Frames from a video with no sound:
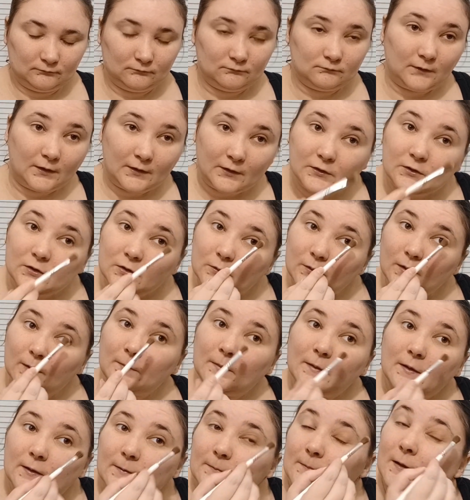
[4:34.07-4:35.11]
Probably should do it up
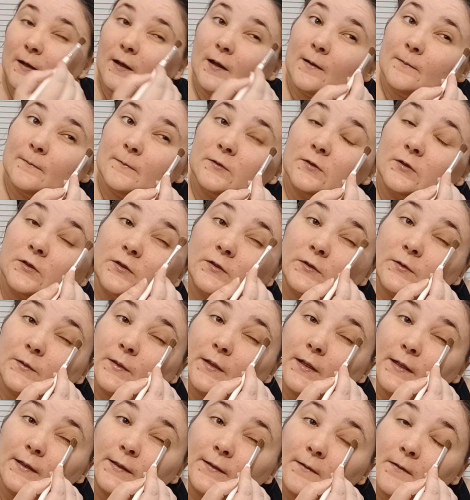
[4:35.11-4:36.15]
here, but I'm just gonna do it
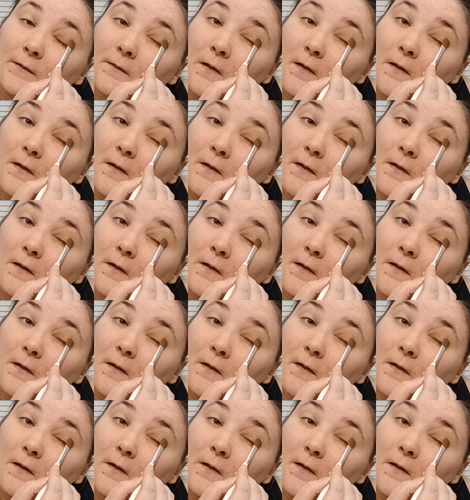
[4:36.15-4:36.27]
here.